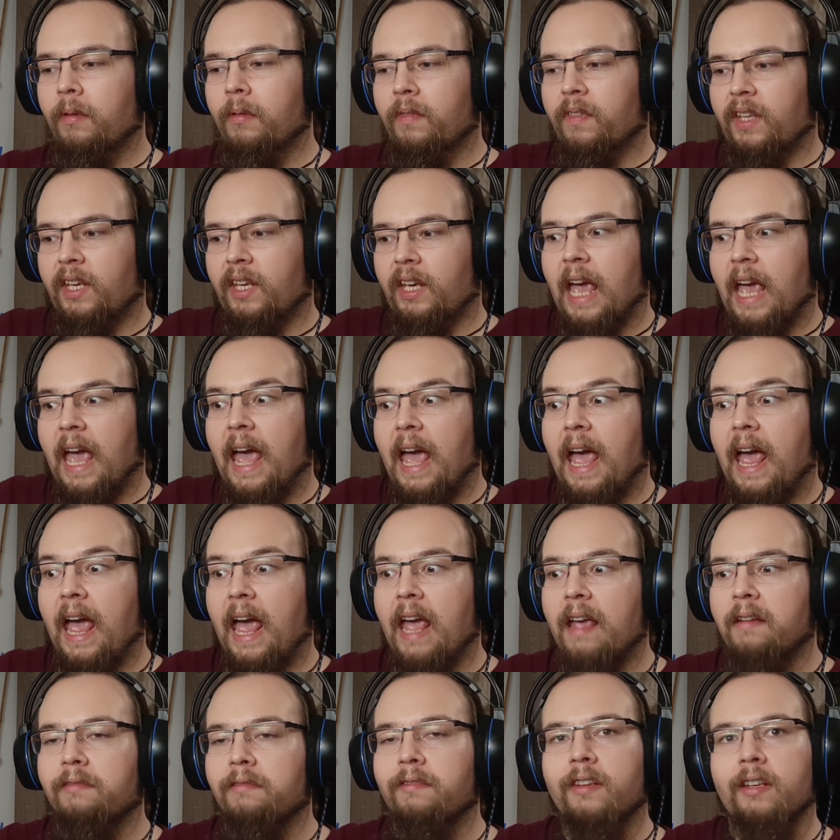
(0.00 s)

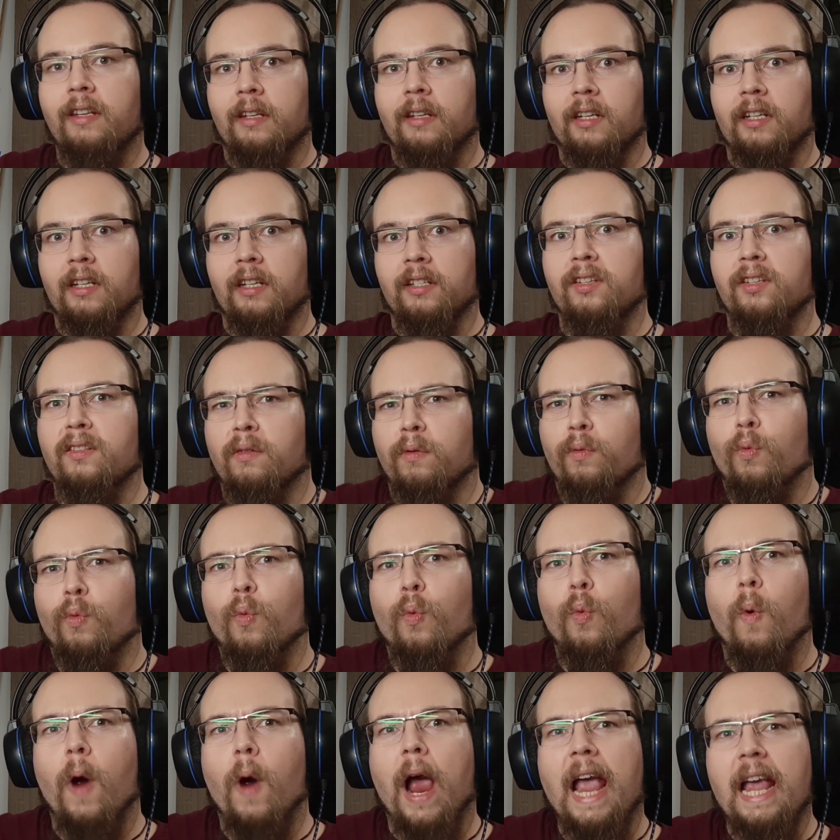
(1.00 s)
heaviness, the
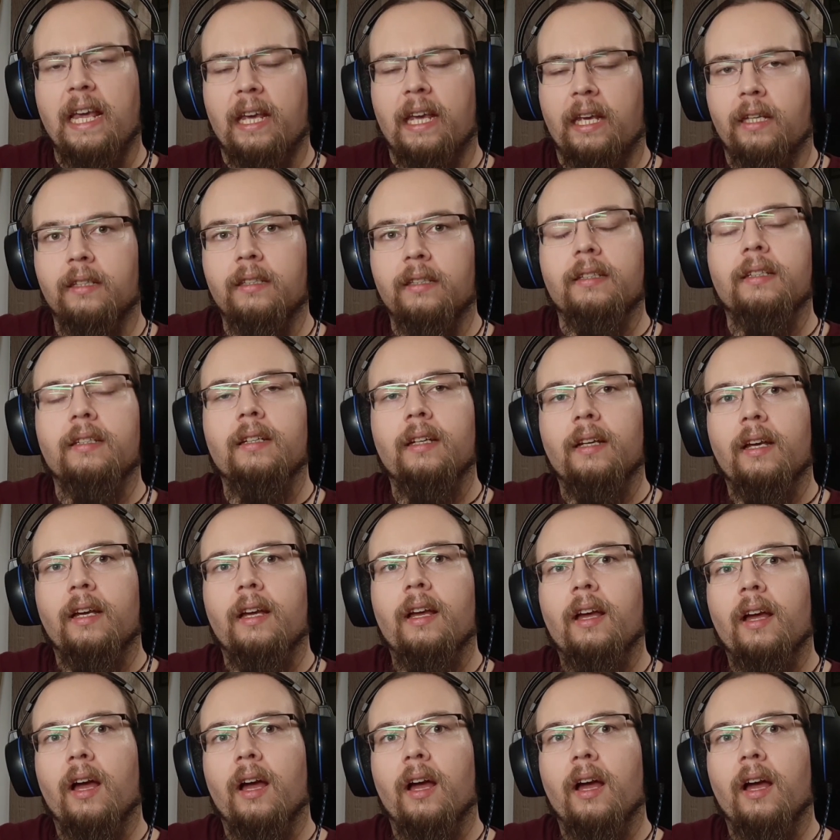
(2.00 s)
weight